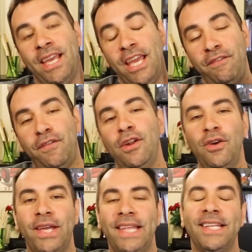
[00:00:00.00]
if you
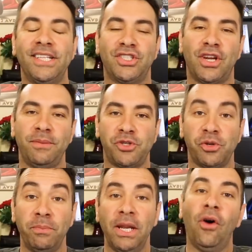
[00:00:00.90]
look in the
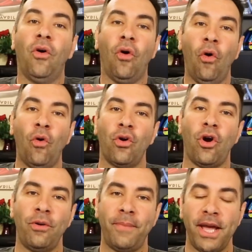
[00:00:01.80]
description below or
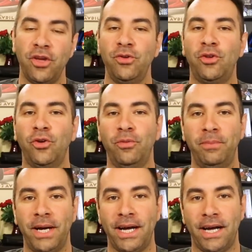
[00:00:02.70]
on my
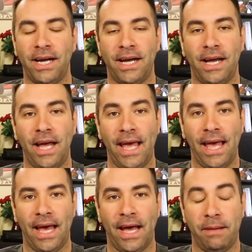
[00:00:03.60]
YouTube
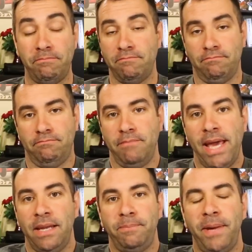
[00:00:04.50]

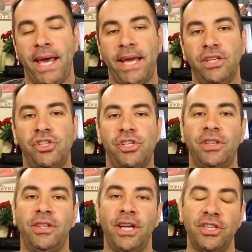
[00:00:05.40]
main page,
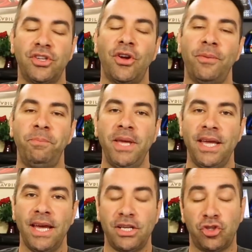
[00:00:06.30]
there is gonna
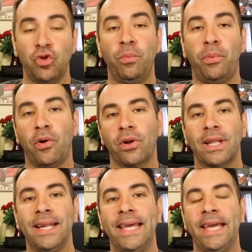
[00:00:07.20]
be a
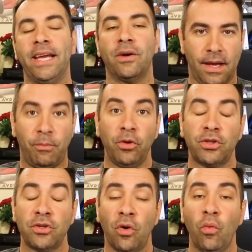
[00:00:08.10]
support link. I'm
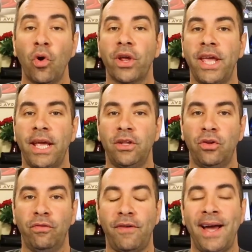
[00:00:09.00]
also working
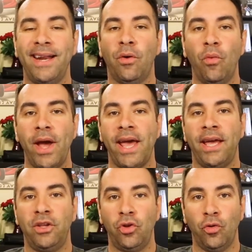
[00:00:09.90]
to find a
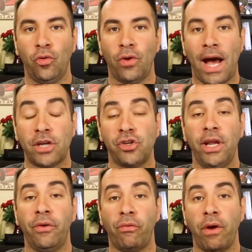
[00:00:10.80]
way to
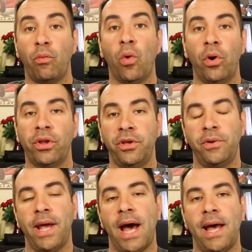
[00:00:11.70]
actually reward
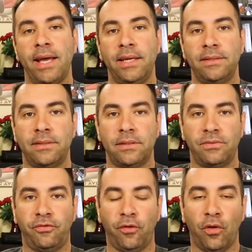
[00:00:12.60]
you
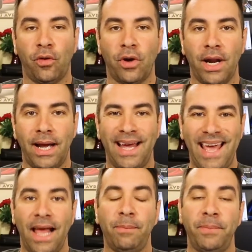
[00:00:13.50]
guys for
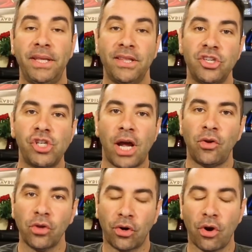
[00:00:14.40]
helping the
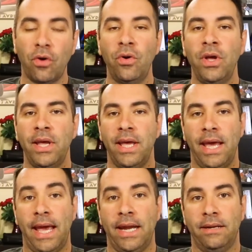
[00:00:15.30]
channel grow
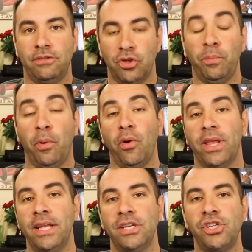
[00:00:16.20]
and
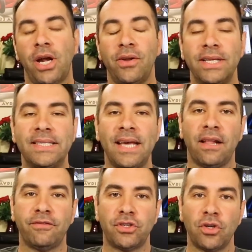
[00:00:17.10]
supporting the channel
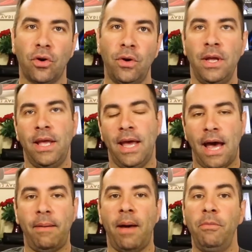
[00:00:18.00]
itself. So
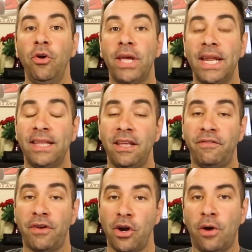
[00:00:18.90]
I'm looking at
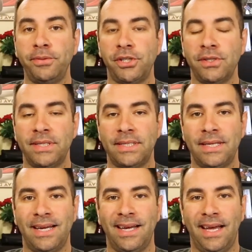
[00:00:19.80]
different options
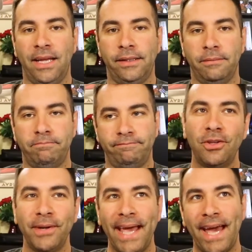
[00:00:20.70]
to
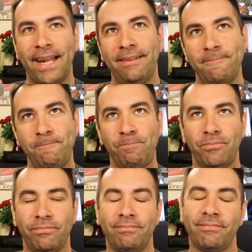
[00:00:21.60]
get
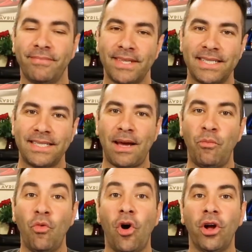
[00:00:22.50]

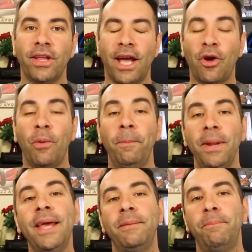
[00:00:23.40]
somewhat a
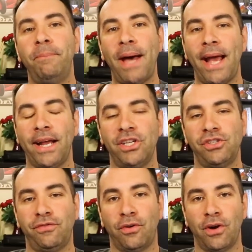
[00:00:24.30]
complete
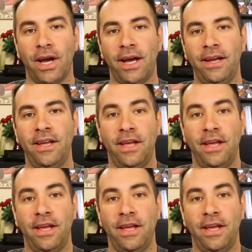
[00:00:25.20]
package for